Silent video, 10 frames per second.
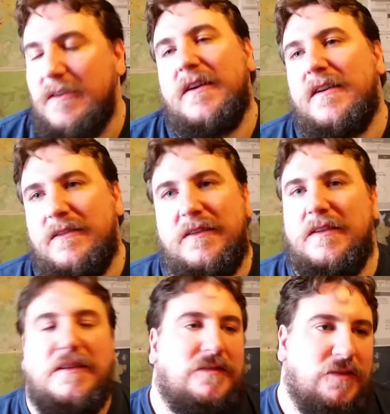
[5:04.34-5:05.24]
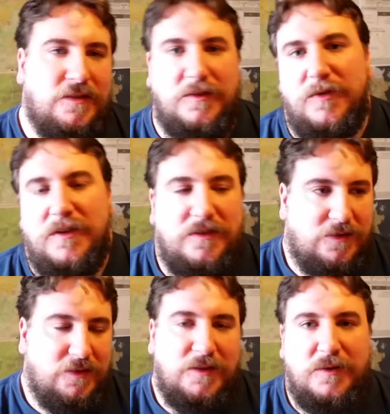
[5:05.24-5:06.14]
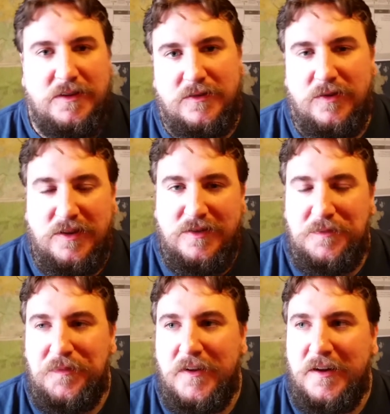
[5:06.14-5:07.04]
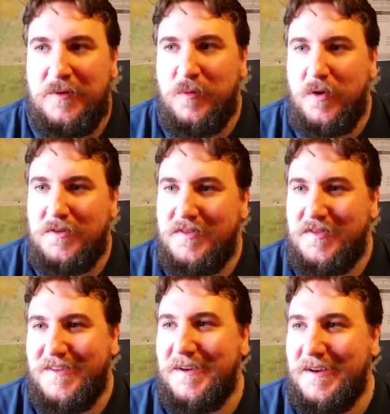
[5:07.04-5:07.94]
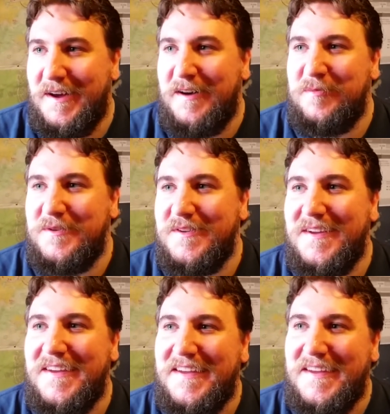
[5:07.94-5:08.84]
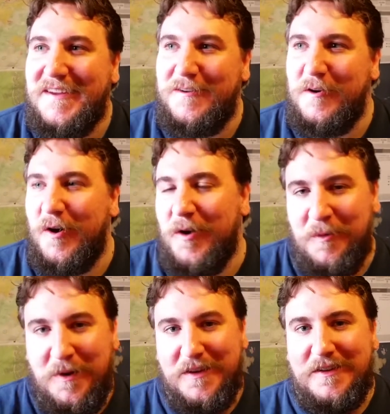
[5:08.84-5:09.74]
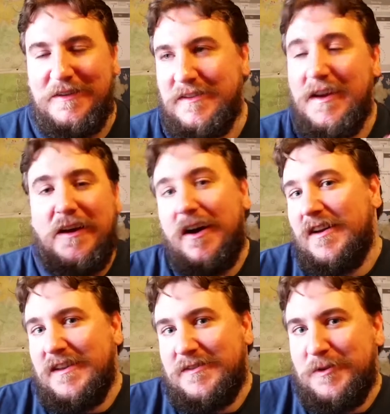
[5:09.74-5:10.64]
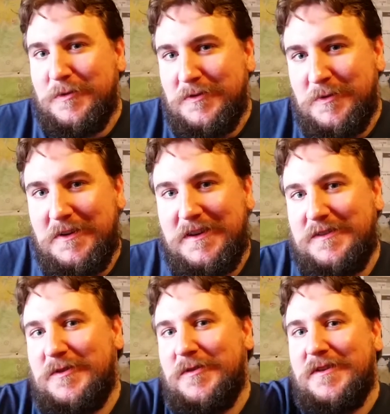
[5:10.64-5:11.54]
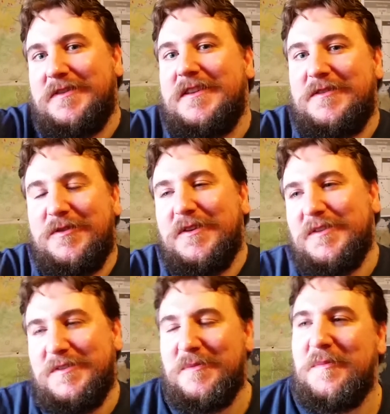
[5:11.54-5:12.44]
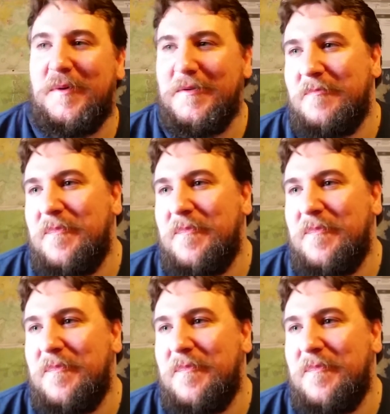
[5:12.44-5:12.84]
like, oh yeah, let's do this, you know, let's do this. And once it happened, he automatically said, fine, let's do what you want, let's do this. But